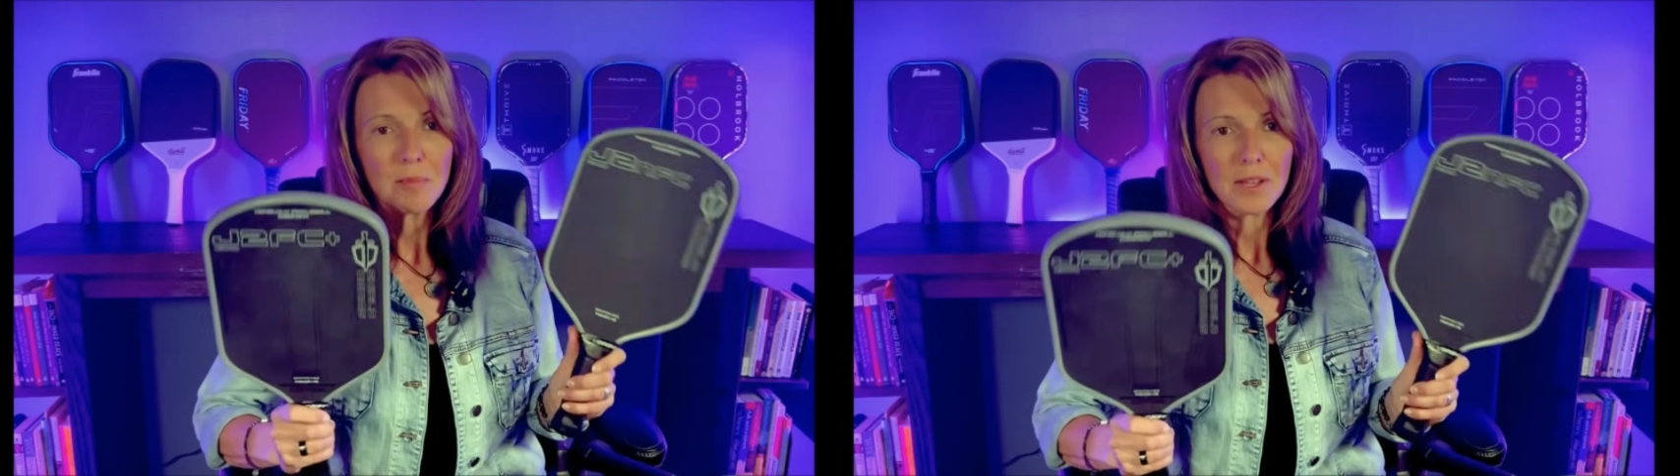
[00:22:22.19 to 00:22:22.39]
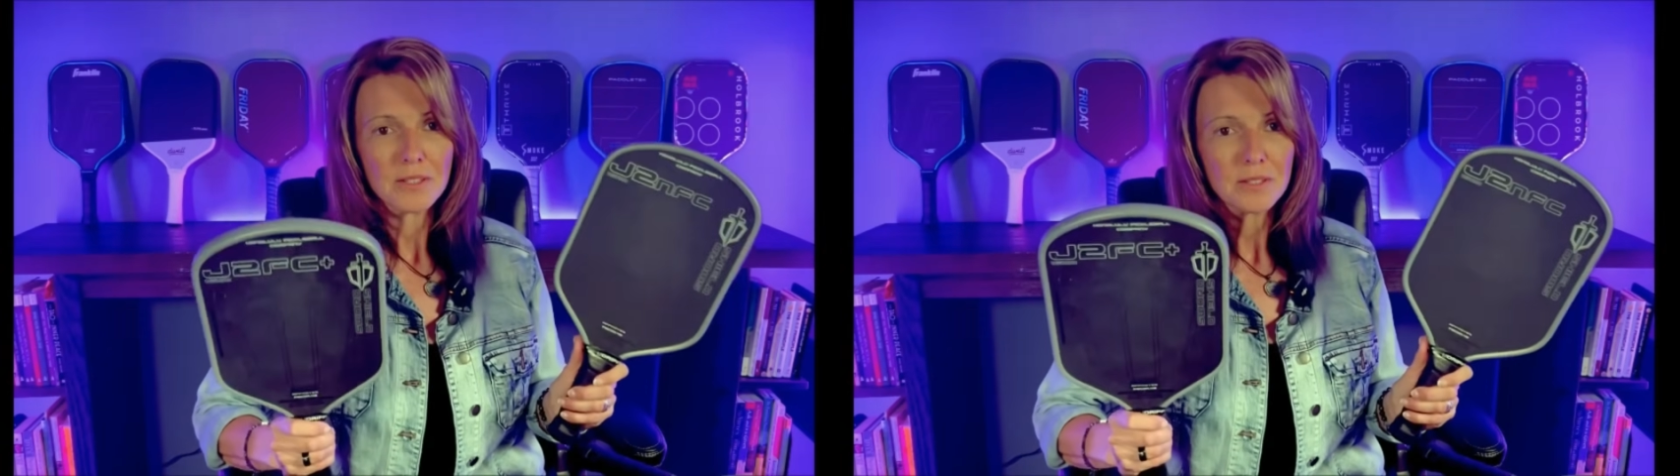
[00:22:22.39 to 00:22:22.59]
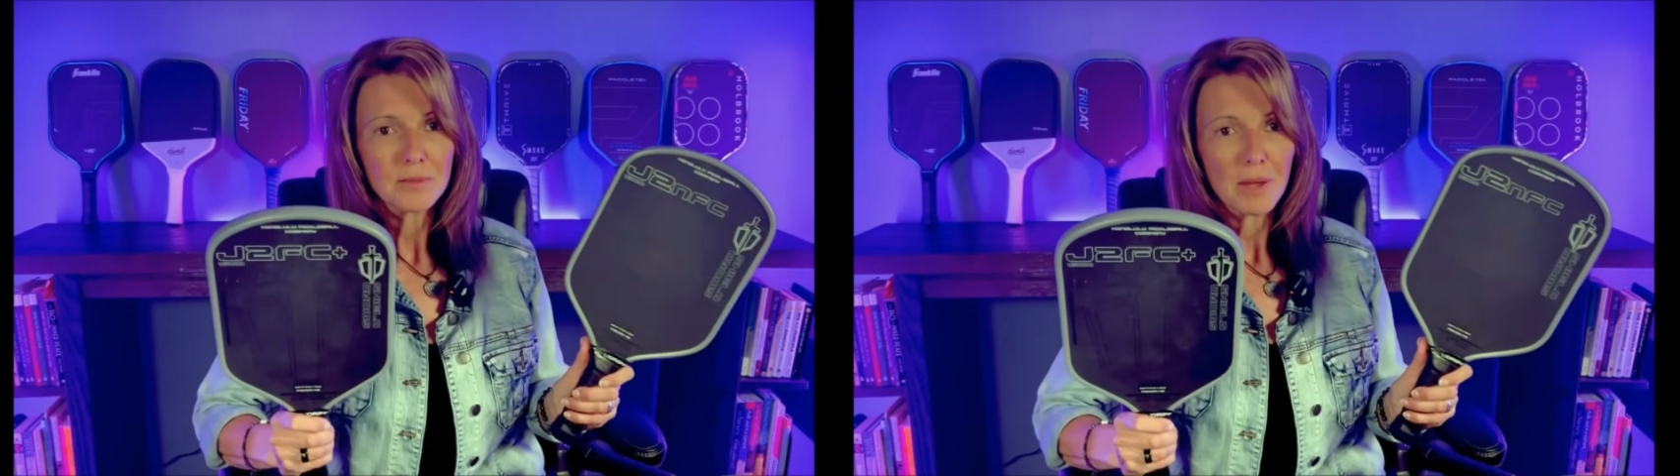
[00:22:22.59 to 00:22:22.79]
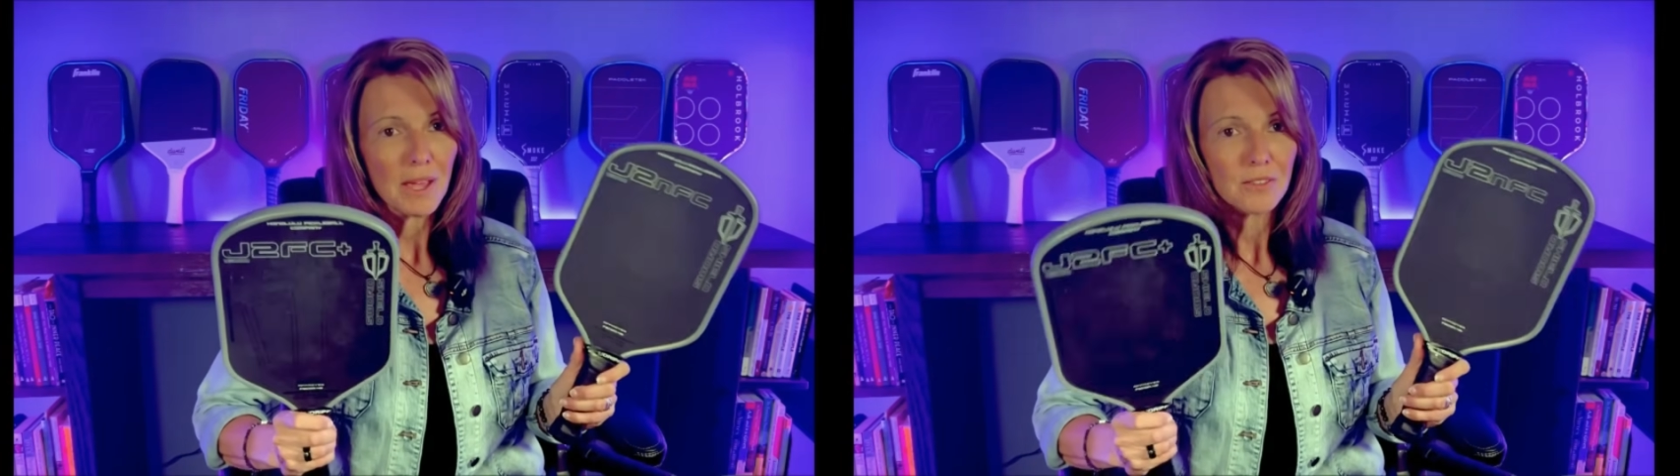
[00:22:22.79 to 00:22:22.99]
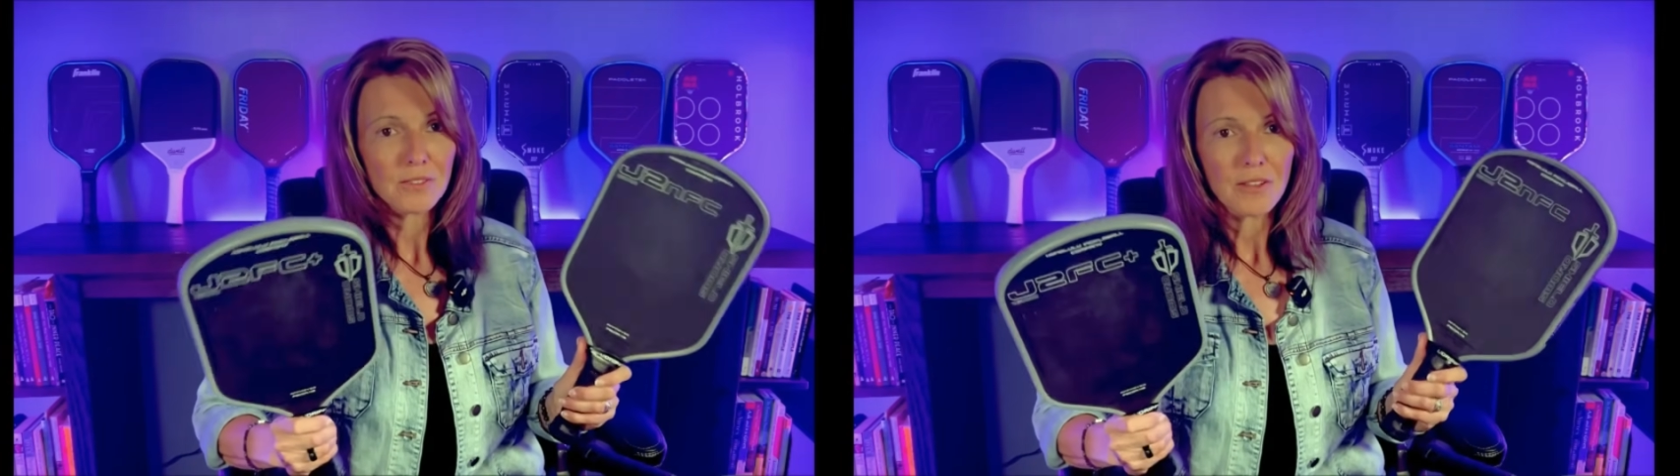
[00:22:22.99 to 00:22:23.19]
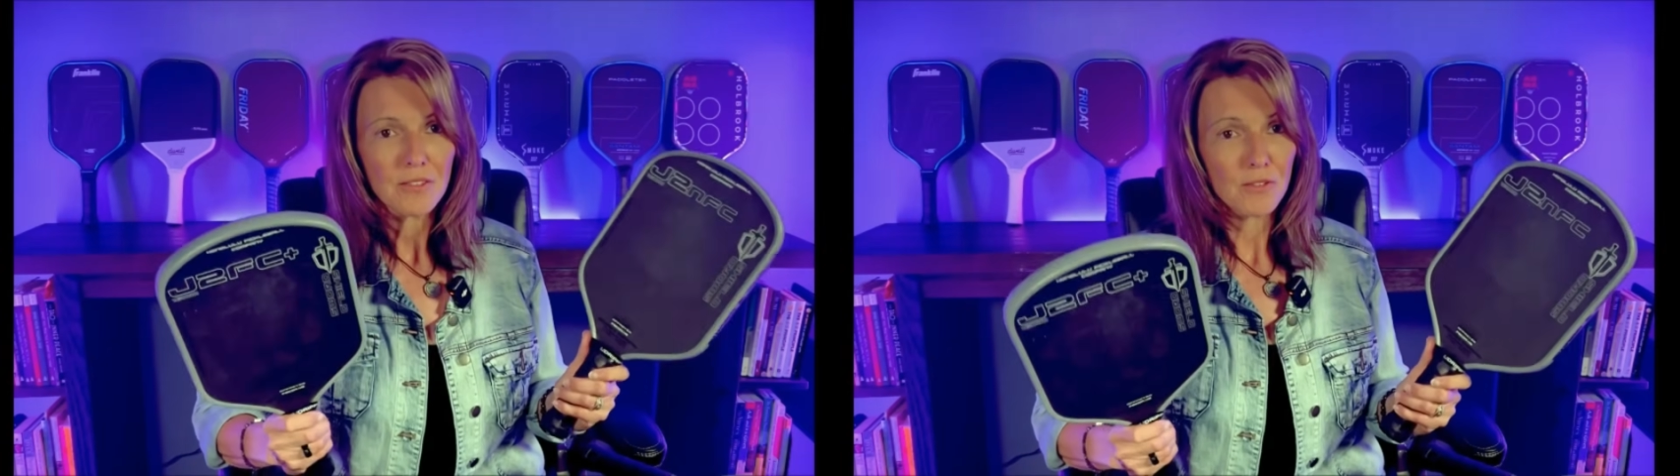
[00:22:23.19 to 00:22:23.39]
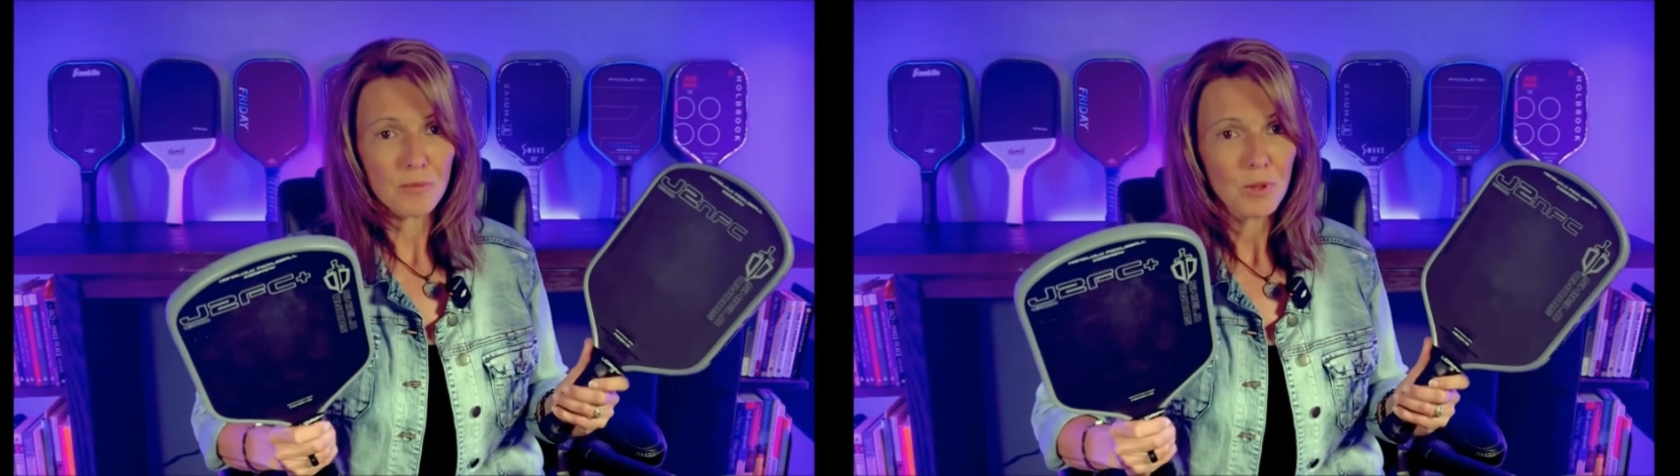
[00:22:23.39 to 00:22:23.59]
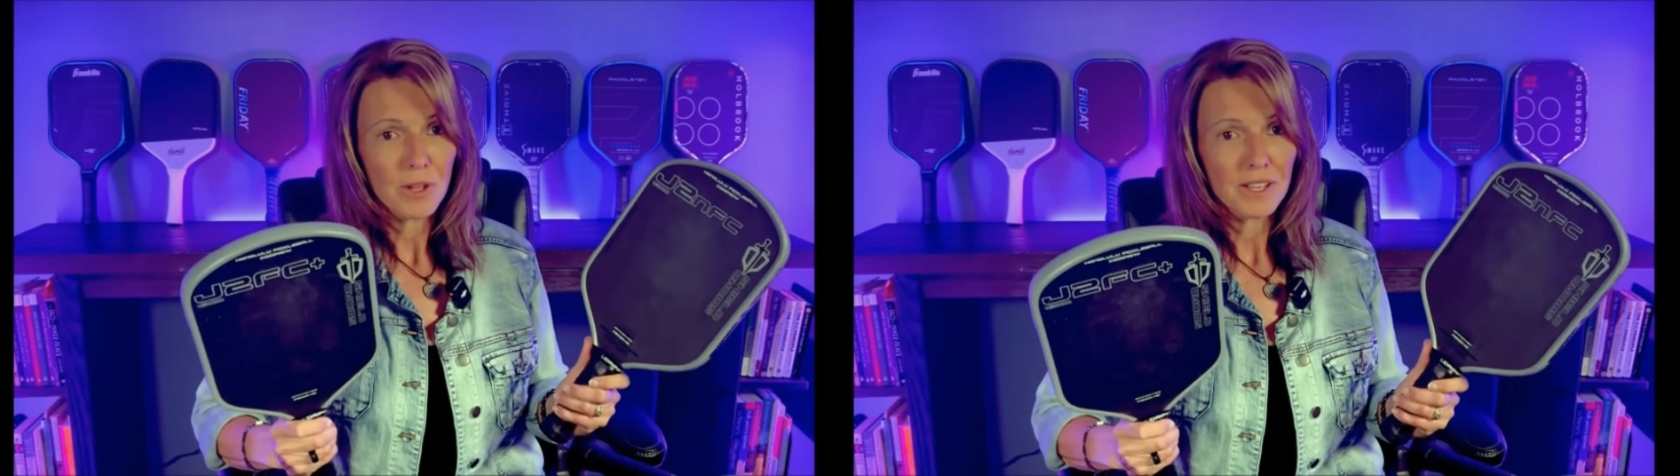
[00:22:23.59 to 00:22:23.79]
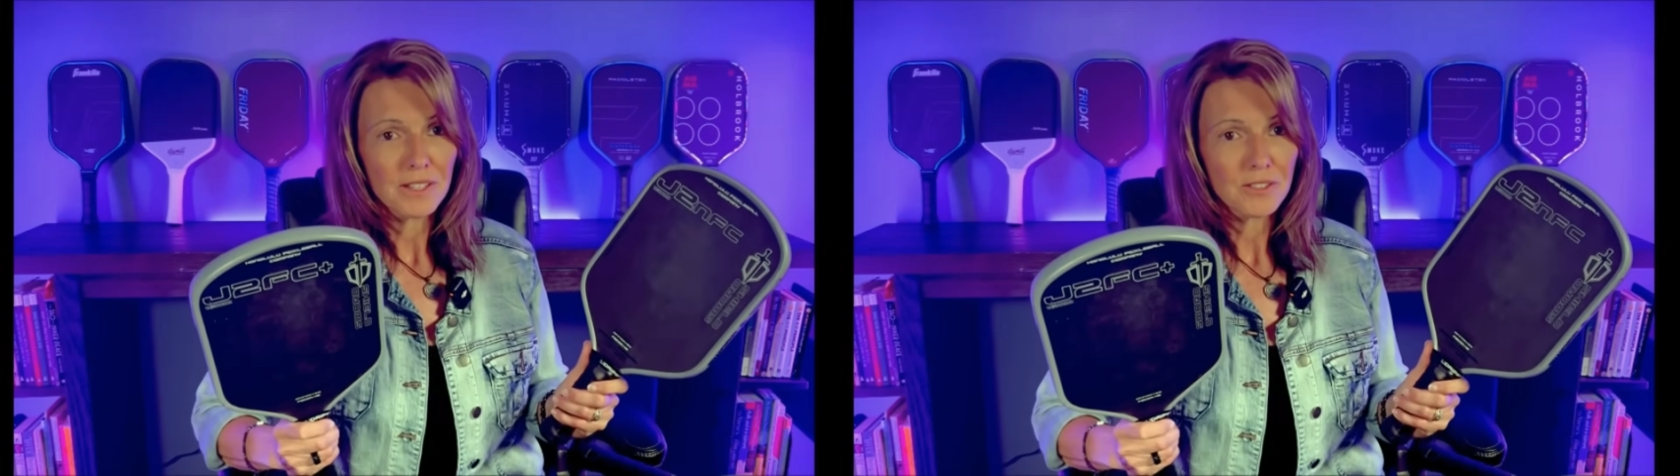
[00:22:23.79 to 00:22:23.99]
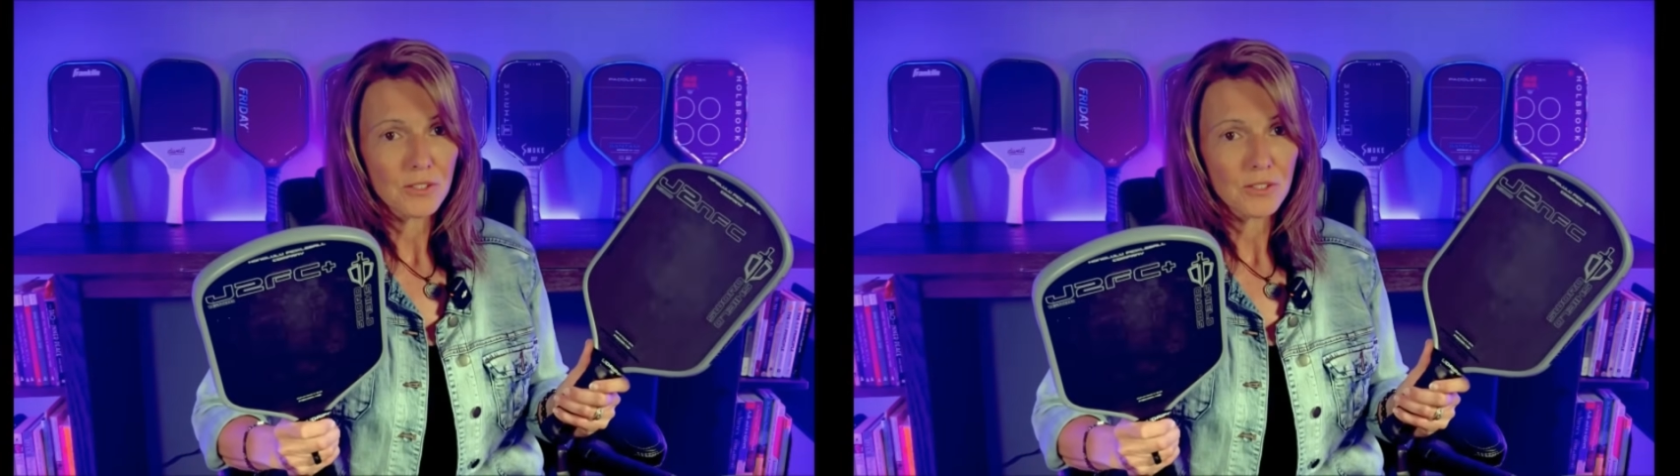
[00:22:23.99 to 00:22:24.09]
best paddles I've ever played.